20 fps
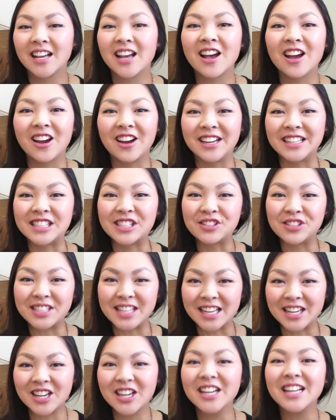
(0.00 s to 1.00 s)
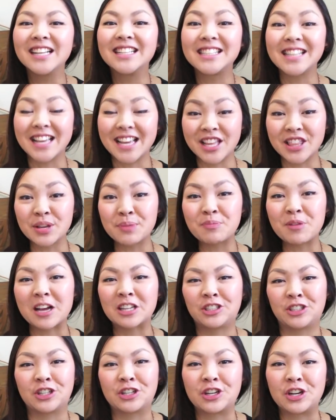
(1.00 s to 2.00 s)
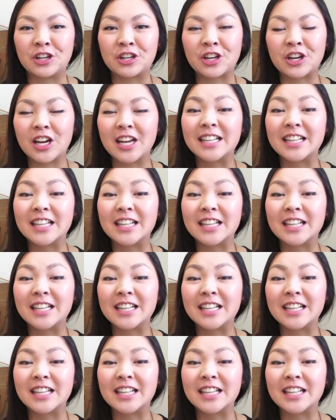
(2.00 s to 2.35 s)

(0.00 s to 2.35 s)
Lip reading: Alright, so dinner is in the pressure cooker.